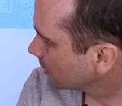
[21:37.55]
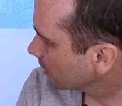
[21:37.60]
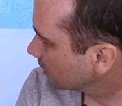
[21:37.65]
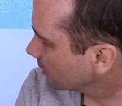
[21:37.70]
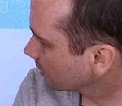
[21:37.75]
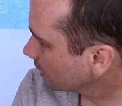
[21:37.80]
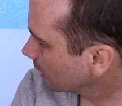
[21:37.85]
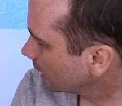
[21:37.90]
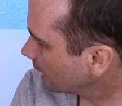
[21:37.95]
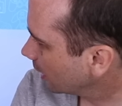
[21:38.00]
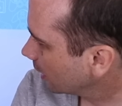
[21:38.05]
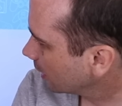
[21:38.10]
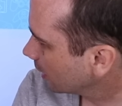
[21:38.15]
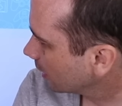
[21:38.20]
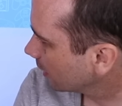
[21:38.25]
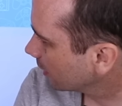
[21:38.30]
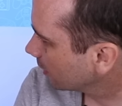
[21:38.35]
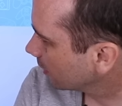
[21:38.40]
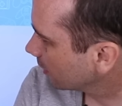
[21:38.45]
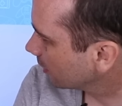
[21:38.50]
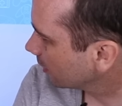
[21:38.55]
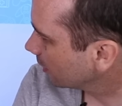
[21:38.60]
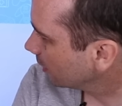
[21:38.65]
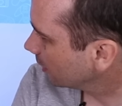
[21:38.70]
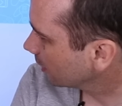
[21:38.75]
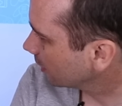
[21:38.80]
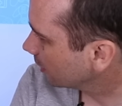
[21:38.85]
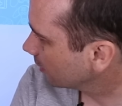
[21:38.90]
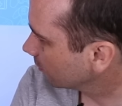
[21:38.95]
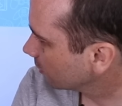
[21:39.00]
Okay, and I
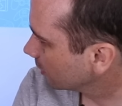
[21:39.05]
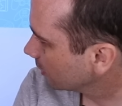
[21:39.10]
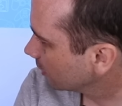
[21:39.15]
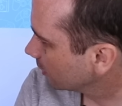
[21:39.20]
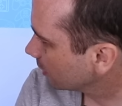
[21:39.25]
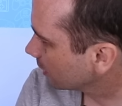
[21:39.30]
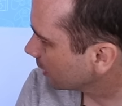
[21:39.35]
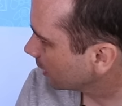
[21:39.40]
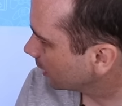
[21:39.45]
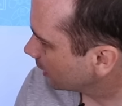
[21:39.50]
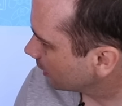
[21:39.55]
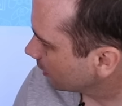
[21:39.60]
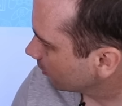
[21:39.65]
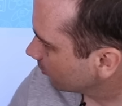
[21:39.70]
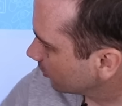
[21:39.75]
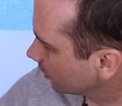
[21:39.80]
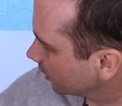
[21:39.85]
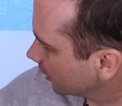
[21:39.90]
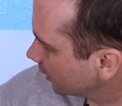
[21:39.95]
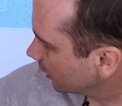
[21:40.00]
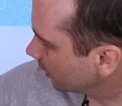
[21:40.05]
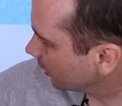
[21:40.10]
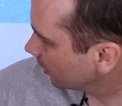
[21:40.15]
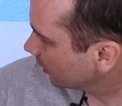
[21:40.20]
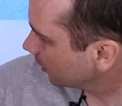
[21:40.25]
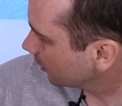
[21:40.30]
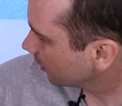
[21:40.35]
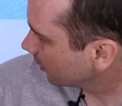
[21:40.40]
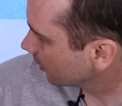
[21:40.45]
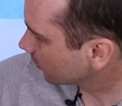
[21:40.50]
think if you look carefully,
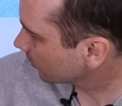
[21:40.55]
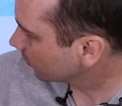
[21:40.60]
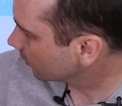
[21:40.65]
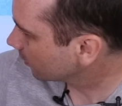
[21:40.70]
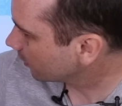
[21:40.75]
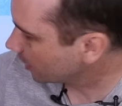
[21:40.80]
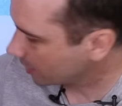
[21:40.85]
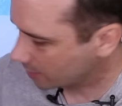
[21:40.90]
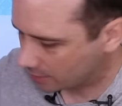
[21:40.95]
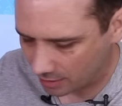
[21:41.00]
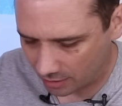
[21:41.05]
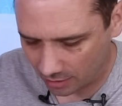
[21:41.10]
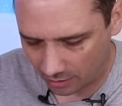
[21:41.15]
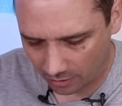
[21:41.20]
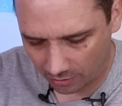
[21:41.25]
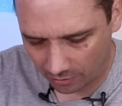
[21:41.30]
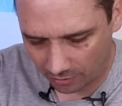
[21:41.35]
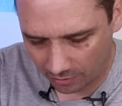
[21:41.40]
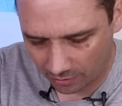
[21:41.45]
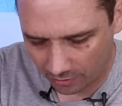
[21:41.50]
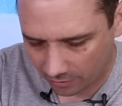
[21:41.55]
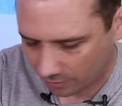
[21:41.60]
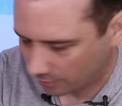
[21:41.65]
this one right here.